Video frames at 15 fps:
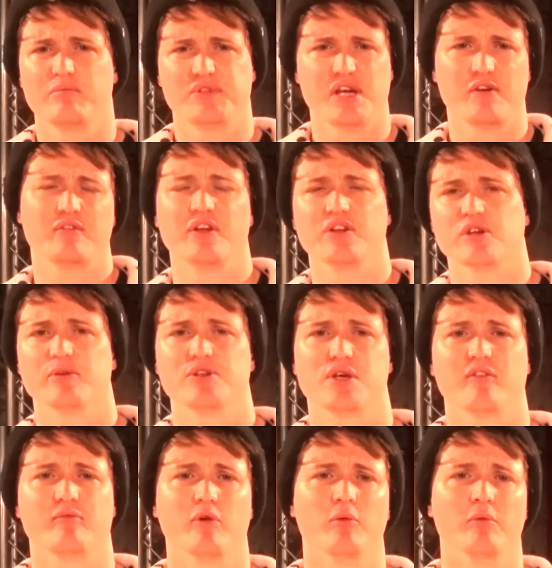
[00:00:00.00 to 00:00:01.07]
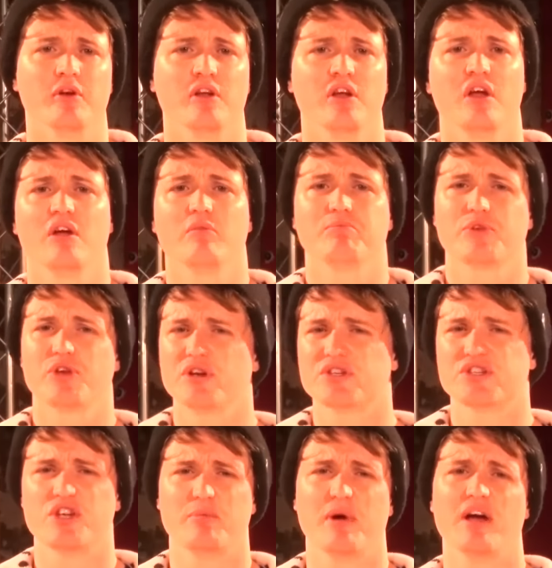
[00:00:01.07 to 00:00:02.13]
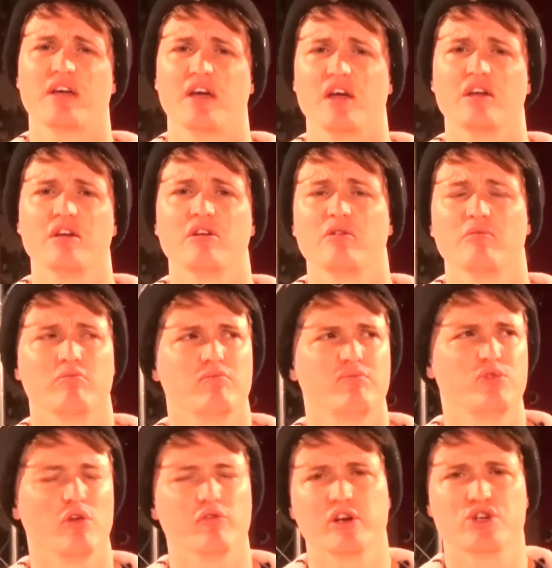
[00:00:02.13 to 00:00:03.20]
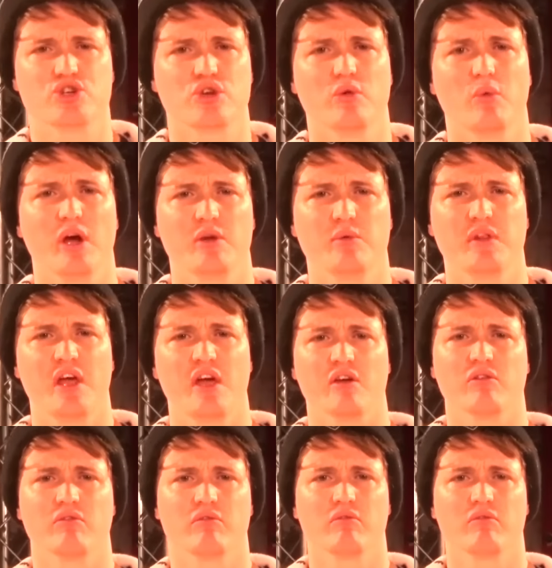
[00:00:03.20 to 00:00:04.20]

Definitely a WTF moment. Good to see you back, Kane. Not really sure why you were there.